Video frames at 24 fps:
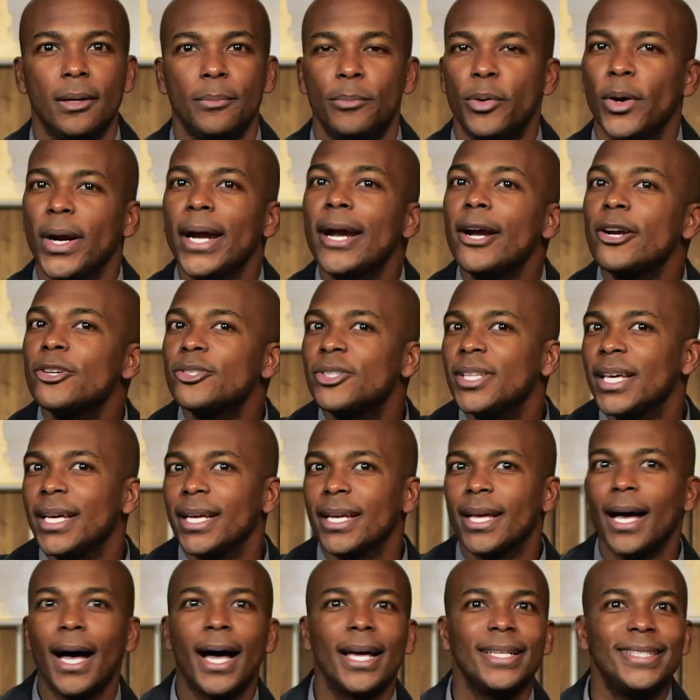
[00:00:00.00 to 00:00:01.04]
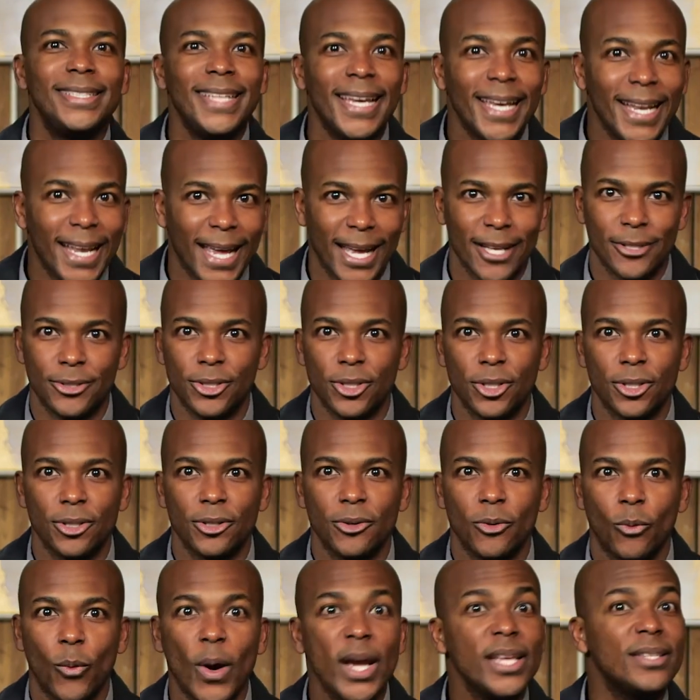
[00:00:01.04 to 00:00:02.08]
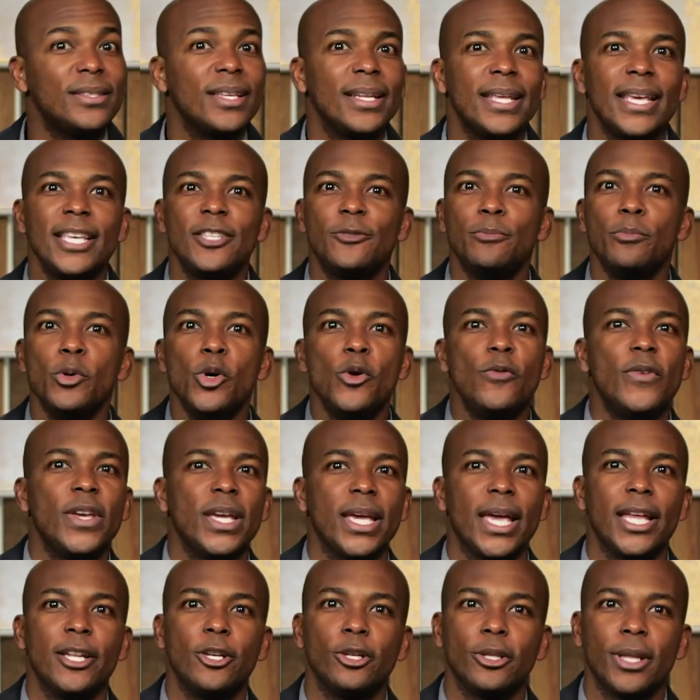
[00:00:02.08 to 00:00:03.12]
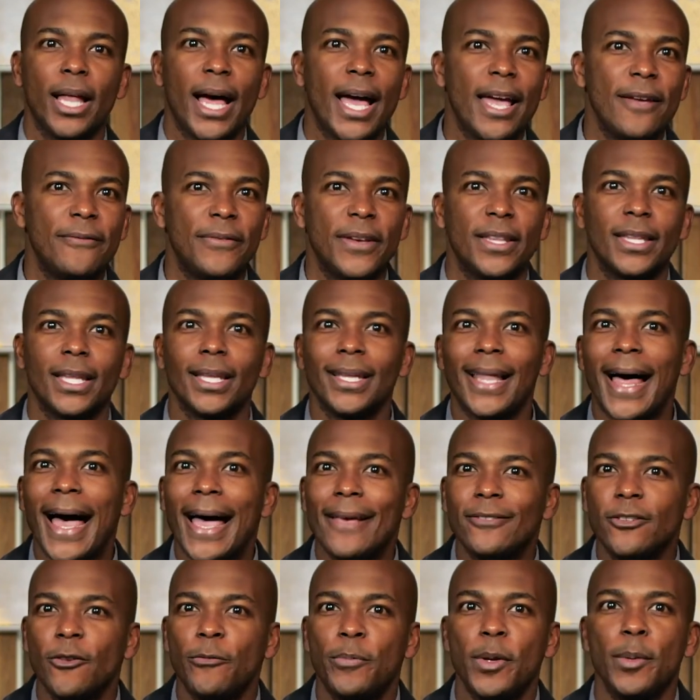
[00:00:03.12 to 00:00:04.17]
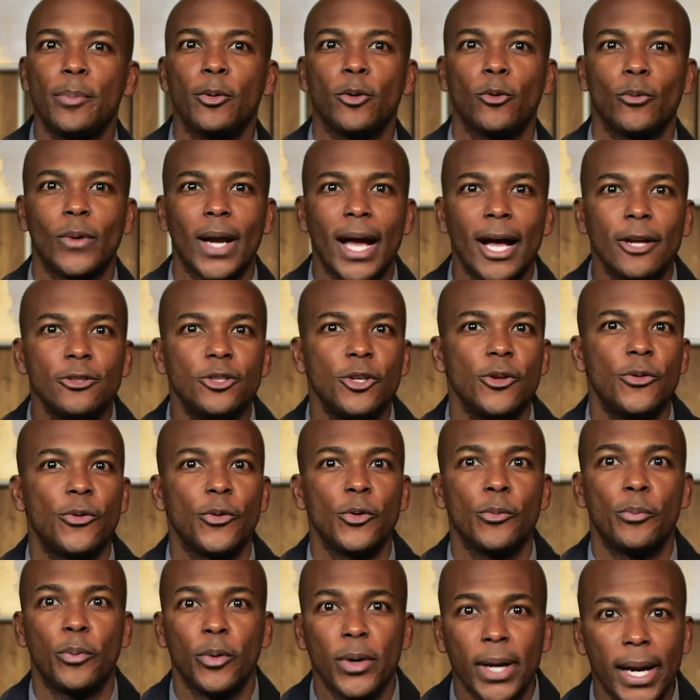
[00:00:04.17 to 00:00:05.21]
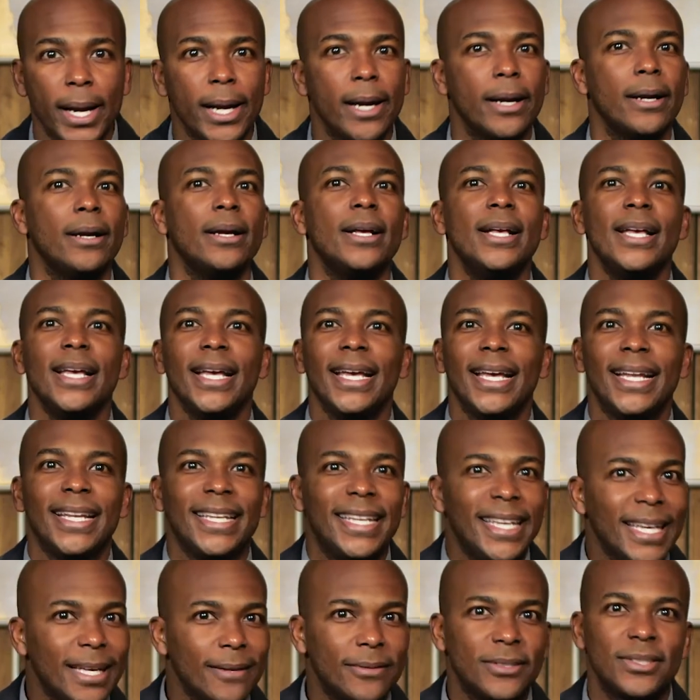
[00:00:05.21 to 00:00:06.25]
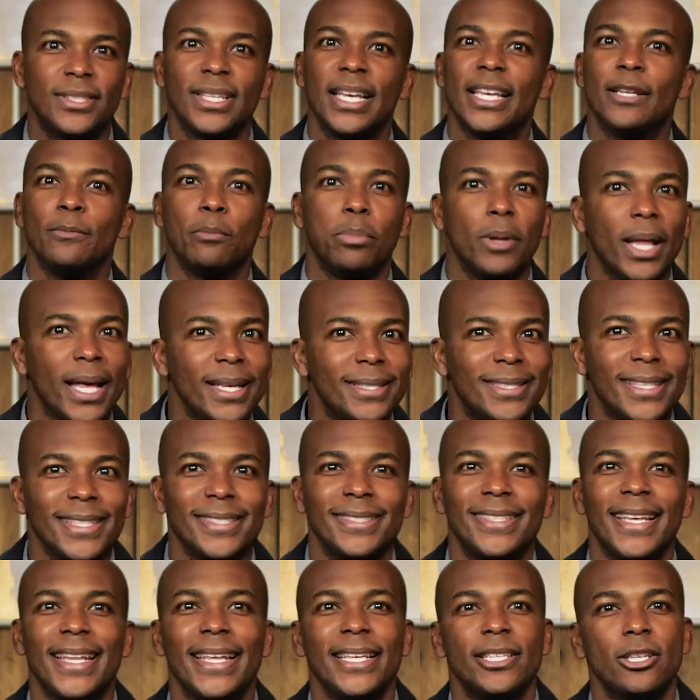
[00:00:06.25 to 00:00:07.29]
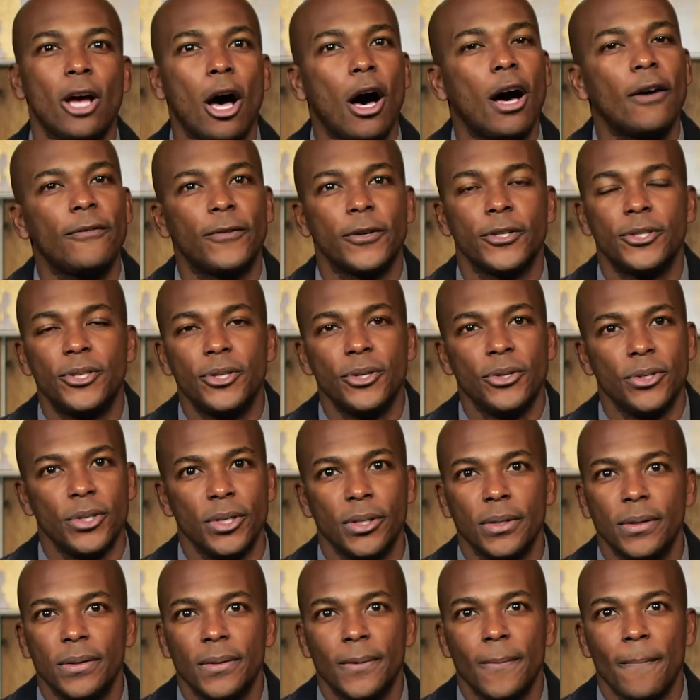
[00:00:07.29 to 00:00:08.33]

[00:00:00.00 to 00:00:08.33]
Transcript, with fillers: Prayers that God did answer, ways that He's moving in your life and the lives of people around you through prayer and gifts and blessings that He's offered to you.